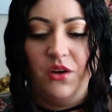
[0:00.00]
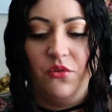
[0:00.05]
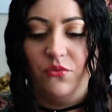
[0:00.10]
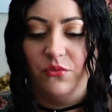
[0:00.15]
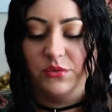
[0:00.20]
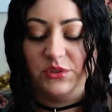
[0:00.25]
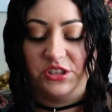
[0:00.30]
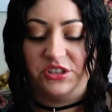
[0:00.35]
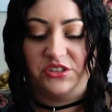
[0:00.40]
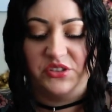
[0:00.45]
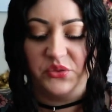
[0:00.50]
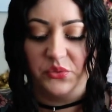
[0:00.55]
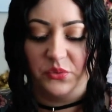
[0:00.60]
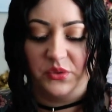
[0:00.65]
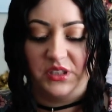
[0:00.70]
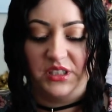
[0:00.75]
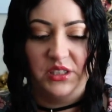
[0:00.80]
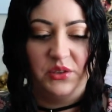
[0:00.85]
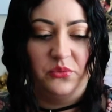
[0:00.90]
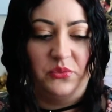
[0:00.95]
which is
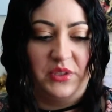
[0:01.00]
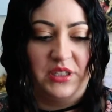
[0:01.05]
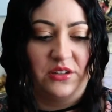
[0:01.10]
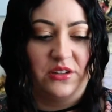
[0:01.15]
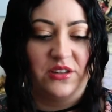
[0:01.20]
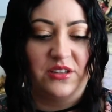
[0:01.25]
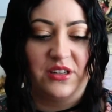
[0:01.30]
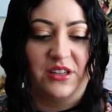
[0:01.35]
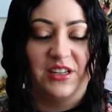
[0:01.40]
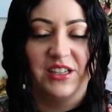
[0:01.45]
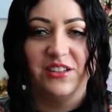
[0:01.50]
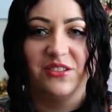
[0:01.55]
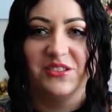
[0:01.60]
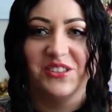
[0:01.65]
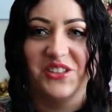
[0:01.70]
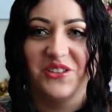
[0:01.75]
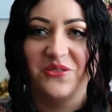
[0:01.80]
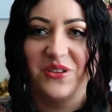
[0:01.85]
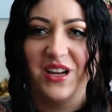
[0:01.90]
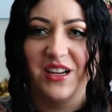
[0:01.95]
really weird. I
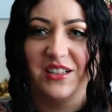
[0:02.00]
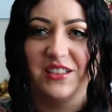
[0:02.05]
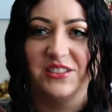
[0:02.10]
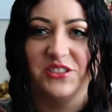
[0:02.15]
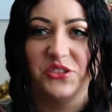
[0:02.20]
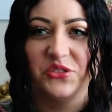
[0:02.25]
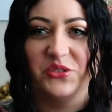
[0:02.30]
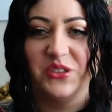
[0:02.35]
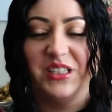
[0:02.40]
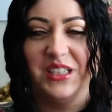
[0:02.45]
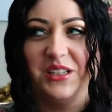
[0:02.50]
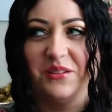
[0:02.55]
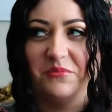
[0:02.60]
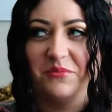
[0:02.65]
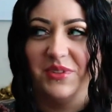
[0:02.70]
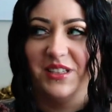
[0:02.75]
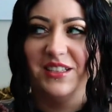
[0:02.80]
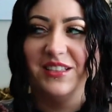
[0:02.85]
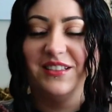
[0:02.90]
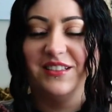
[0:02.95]
also had a
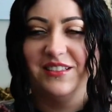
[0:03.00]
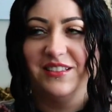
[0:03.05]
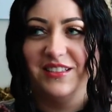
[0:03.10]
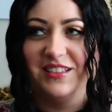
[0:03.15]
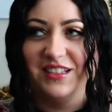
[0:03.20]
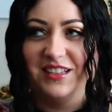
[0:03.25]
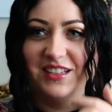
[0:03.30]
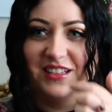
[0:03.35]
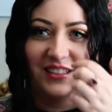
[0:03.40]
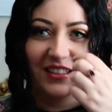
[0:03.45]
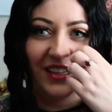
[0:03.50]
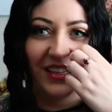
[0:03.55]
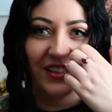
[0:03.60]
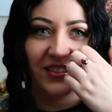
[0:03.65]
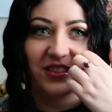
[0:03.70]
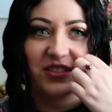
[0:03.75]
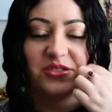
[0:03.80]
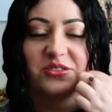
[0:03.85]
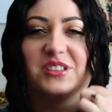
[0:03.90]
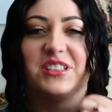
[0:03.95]
dream,
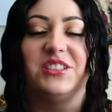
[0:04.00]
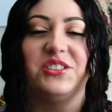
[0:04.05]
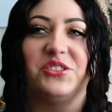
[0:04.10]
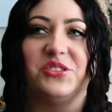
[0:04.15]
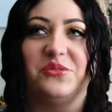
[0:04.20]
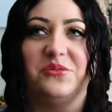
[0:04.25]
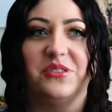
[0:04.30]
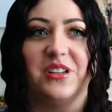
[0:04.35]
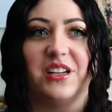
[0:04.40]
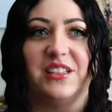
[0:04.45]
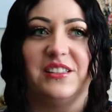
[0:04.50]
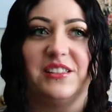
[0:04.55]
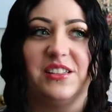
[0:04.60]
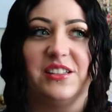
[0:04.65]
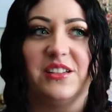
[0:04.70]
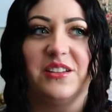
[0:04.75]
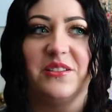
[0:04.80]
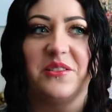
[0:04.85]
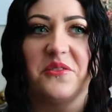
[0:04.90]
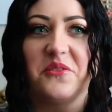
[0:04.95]
like, literally 2 nights
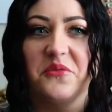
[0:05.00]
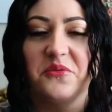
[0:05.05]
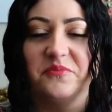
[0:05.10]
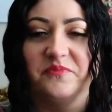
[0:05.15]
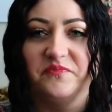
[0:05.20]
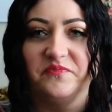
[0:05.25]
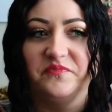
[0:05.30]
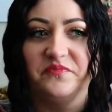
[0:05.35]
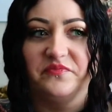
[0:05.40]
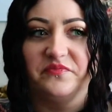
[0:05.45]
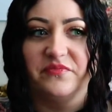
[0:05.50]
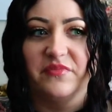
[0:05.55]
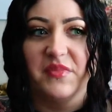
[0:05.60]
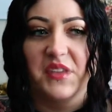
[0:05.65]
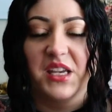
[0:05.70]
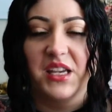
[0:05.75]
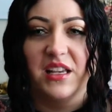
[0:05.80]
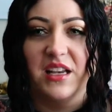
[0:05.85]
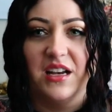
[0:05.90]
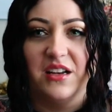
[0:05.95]
ago
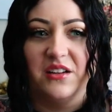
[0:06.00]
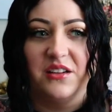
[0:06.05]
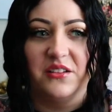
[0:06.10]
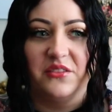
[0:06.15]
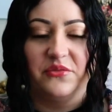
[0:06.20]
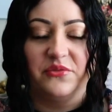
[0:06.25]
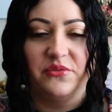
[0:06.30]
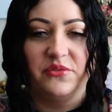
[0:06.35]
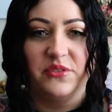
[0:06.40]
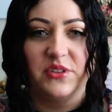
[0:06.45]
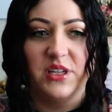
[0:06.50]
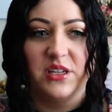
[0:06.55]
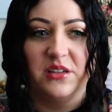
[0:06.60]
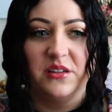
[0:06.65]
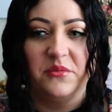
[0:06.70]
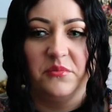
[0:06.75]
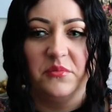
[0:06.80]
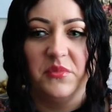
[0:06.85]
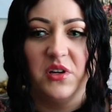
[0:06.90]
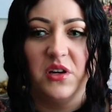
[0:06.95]
of
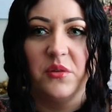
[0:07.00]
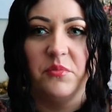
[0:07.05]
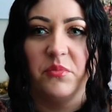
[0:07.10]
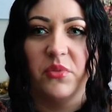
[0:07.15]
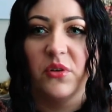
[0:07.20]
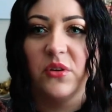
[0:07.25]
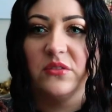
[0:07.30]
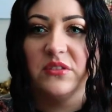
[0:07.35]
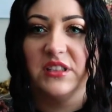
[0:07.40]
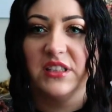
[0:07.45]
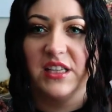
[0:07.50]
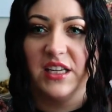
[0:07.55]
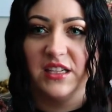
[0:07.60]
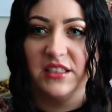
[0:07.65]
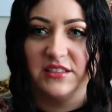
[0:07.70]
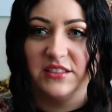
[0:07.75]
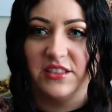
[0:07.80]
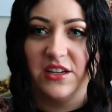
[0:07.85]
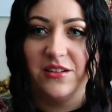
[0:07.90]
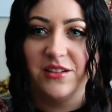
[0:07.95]
a bird
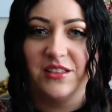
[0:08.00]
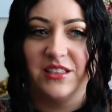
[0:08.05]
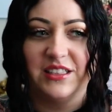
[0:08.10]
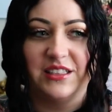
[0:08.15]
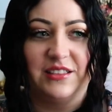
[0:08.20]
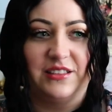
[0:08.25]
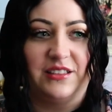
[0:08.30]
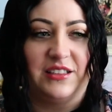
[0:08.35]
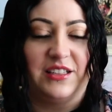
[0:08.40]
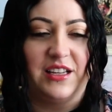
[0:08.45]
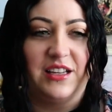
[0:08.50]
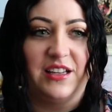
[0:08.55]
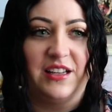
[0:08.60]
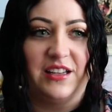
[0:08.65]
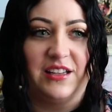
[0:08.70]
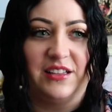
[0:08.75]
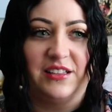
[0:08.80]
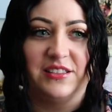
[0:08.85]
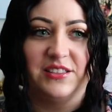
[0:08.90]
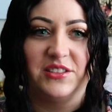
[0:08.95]
that died,
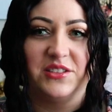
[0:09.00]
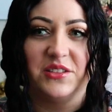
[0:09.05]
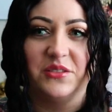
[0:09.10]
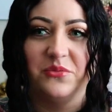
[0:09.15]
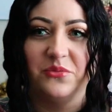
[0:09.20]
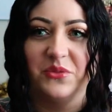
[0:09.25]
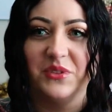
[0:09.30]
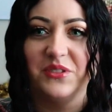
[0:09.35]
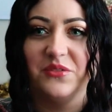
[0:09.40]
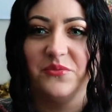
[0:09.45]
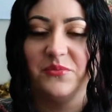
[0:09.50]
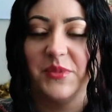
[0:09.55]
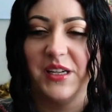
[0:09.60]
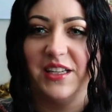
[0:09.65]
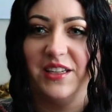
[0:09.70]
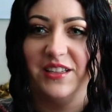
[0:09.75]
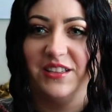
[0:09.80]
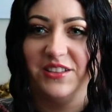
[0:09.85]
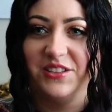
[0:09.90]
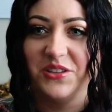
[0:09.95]
and one of
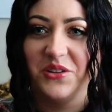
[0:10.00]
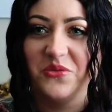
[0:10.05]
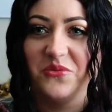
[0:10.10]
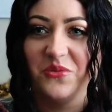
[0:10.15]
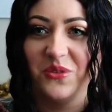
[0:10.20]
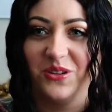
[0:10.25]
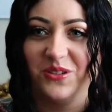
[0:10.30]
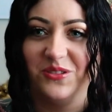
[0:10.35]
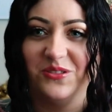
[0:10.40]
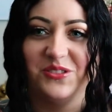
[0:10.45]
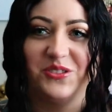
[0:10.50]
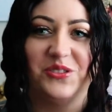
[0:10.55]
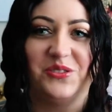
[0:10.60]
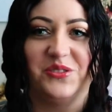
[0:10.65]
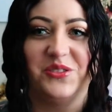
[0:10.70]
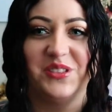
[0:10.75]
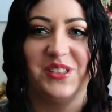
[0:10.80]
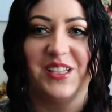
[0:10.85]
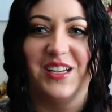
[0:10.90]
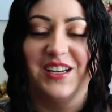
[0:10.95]
my coworkers,
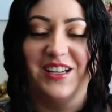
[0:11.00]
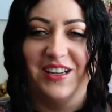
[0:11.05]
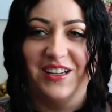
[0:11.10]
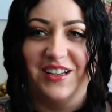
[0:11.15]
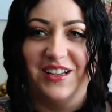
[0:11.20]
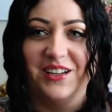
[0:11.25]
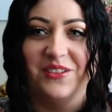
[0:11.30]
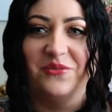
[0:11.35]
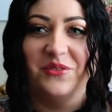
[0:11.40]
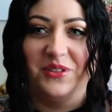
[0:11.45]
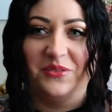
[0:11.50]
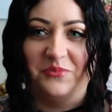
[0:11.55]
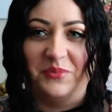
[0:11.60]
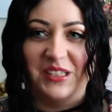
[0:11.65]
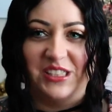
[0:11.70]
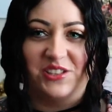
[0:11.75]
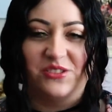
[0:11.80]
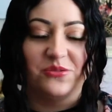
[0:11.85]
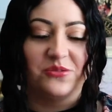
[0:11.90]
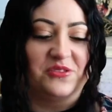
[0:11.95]
who's one of
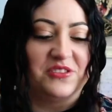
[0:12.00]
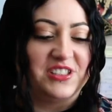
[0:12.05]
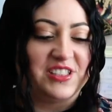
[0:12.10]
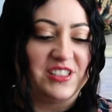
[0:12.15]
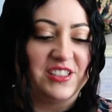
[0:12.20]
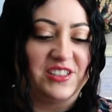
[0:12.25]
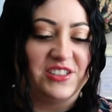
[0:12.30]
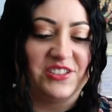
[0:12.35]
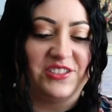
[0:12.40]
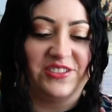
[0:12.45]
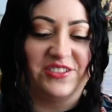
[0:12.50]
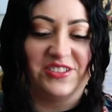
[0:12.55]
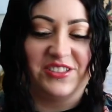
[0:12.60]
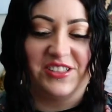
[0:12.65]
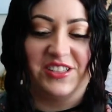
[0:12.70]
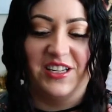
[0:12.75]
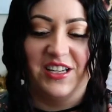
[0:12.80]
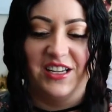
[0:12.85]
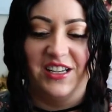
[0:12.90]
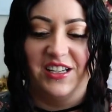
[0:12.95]
my soul
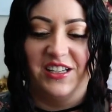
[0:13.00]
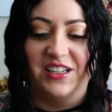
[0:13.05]
sisters,